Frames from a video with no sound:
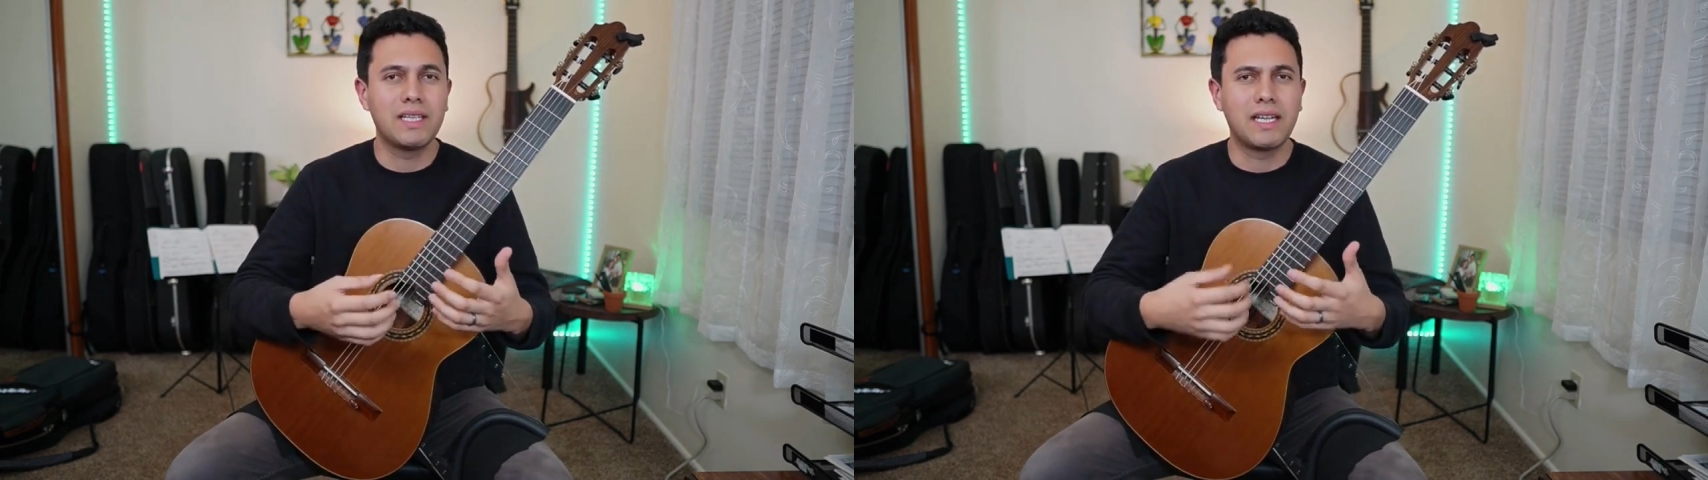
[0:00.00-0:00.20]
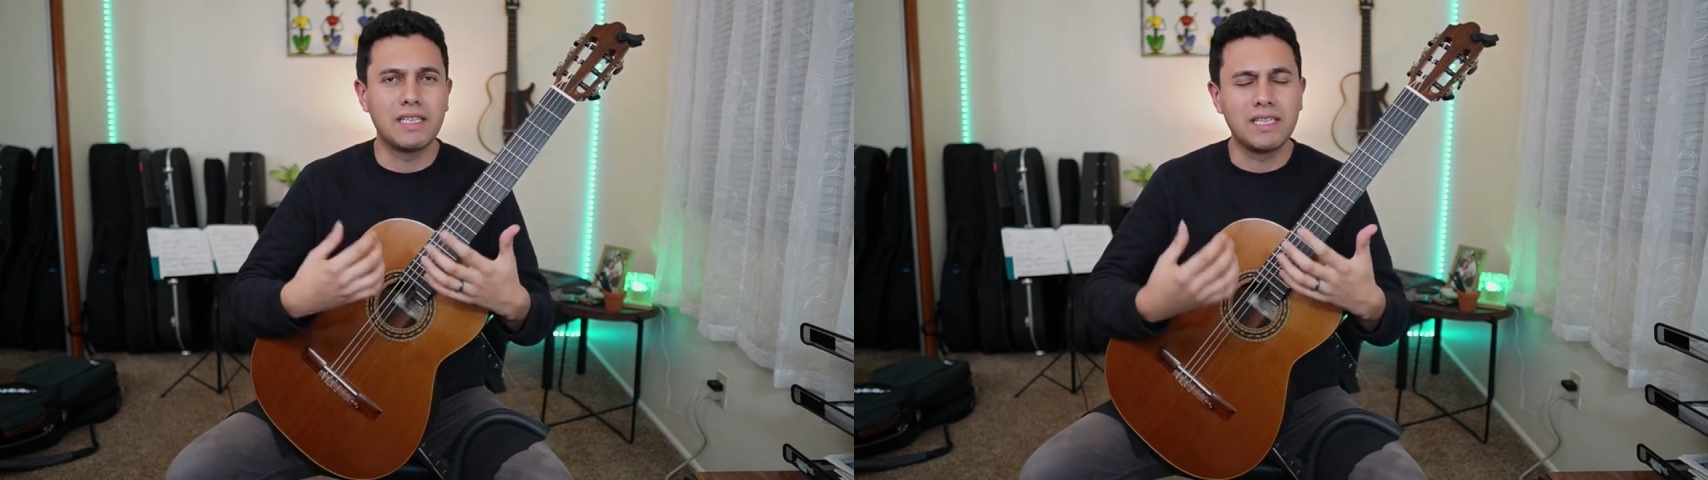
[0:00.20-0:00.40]
I
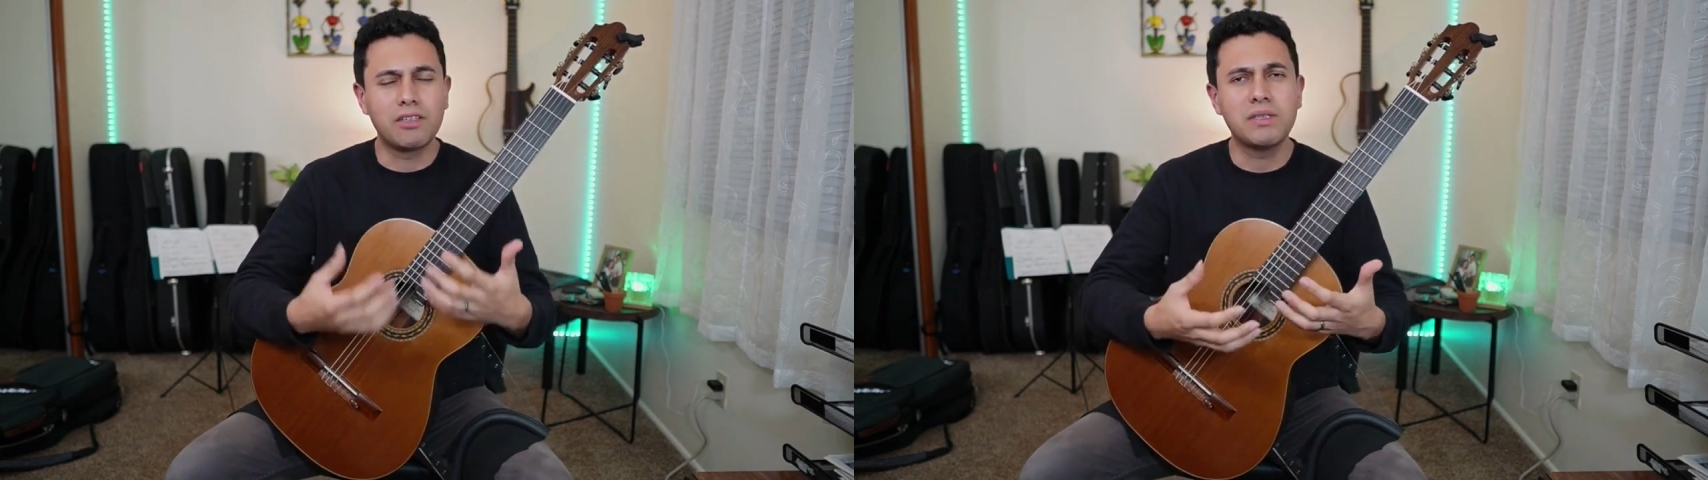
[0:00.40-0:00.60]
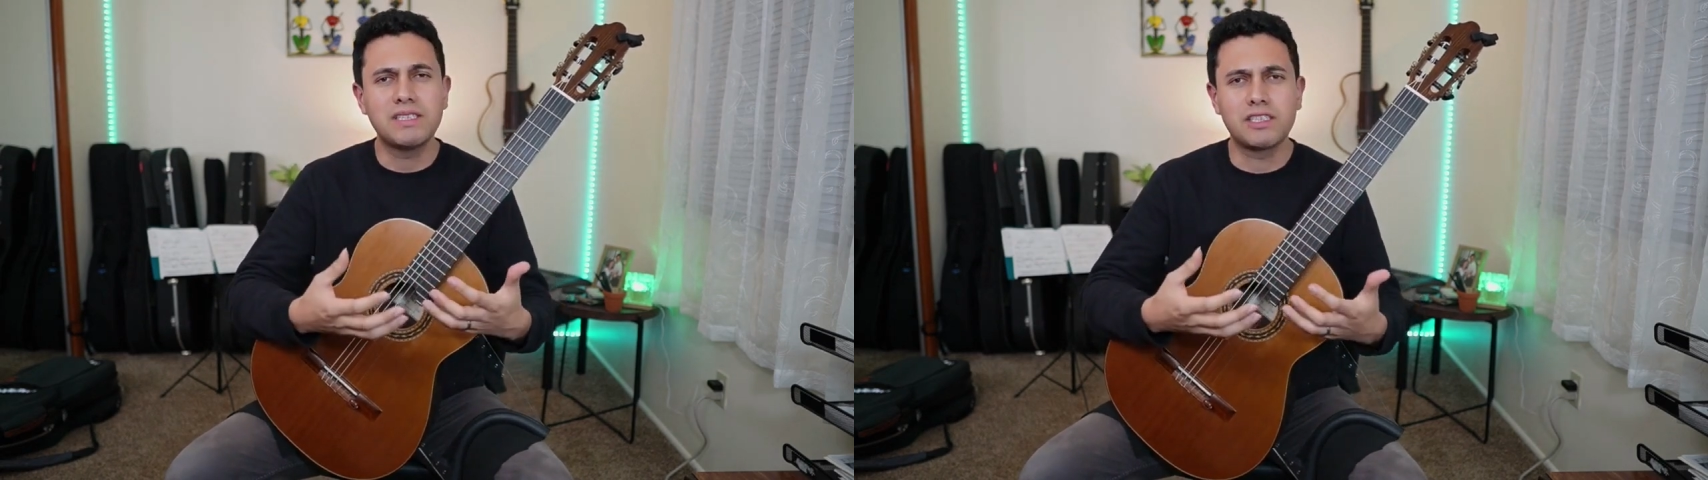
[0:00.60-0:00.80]

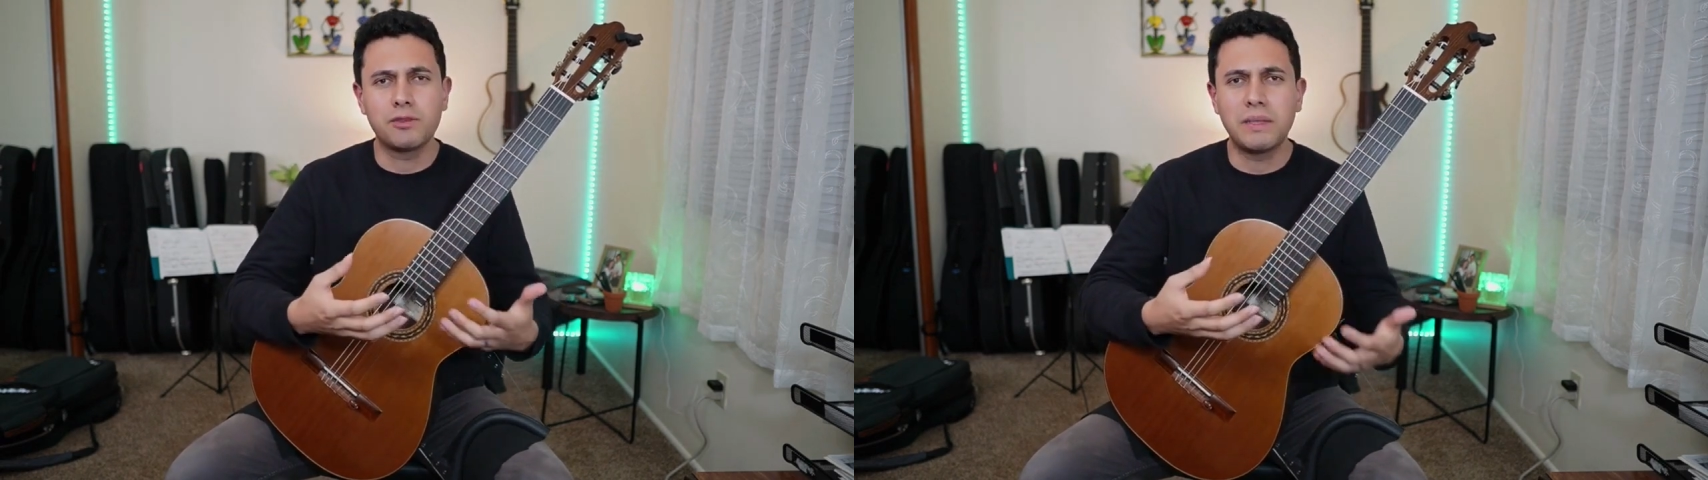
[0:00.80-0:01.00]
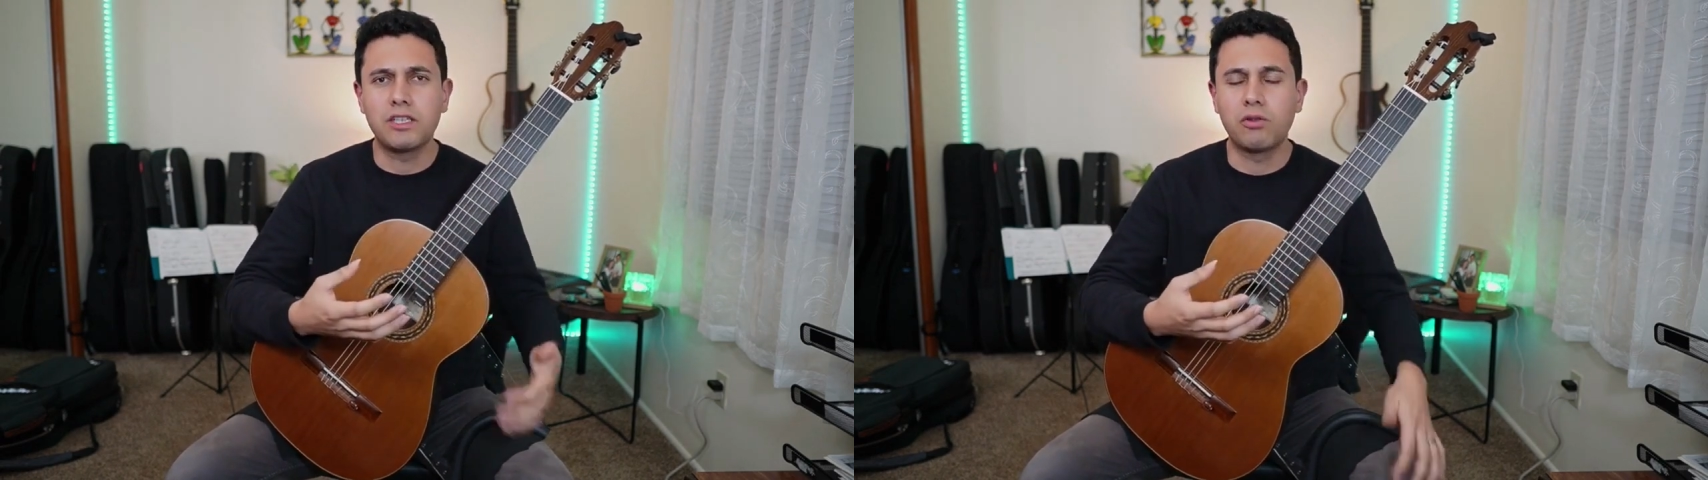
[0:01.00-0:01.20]
increase the
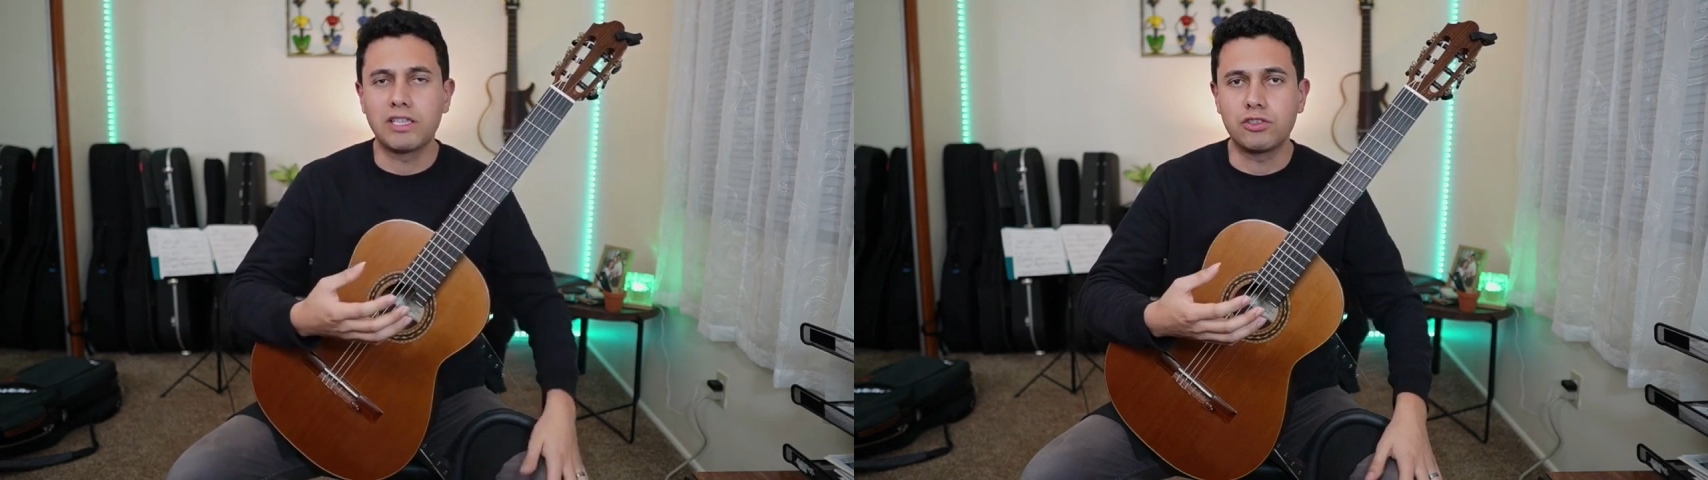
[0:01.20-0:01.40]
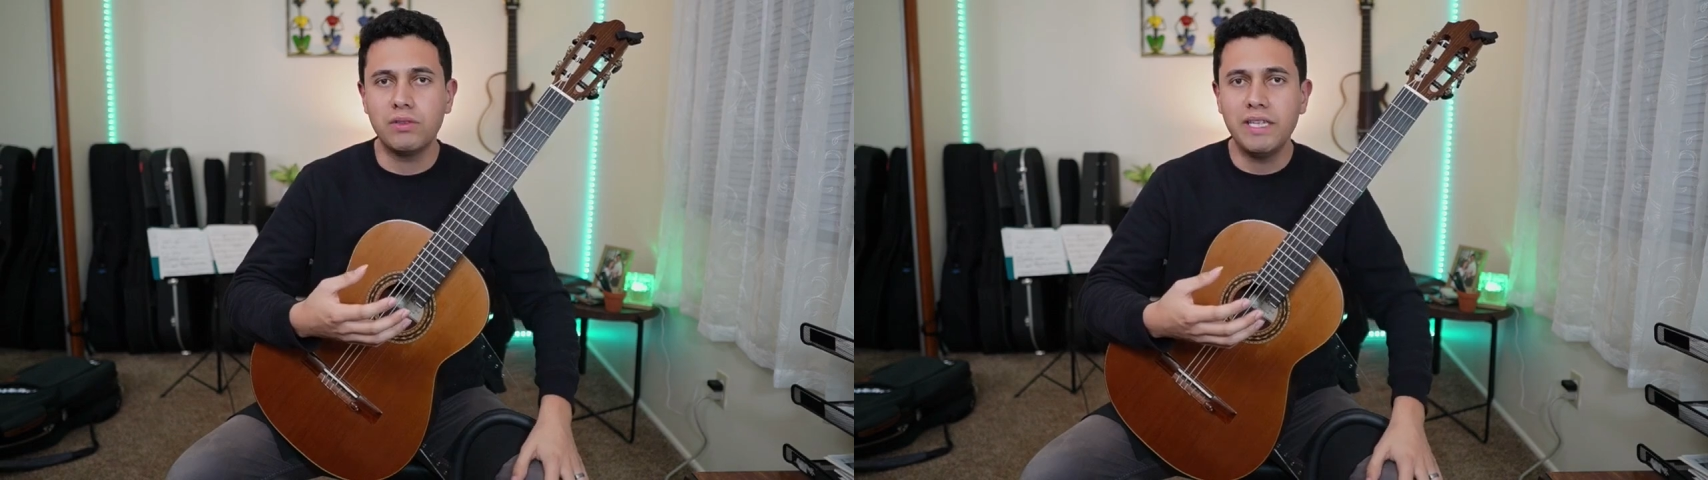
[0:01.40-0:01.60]
speed
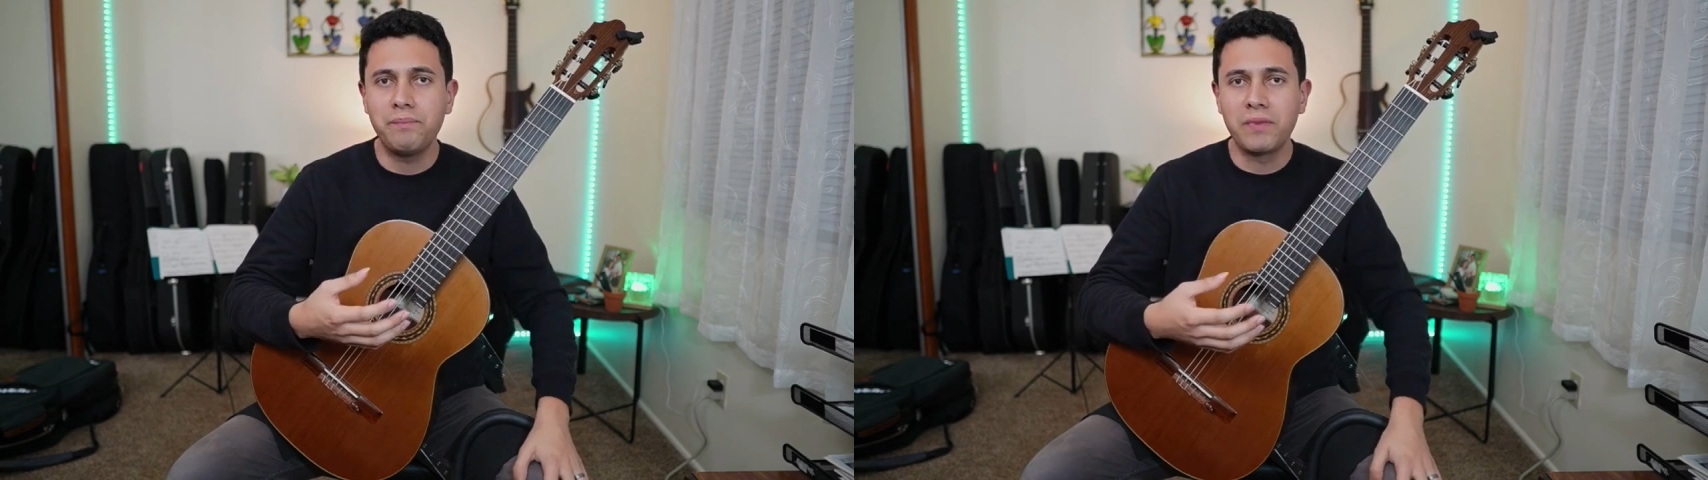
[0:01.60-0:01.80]
gradually,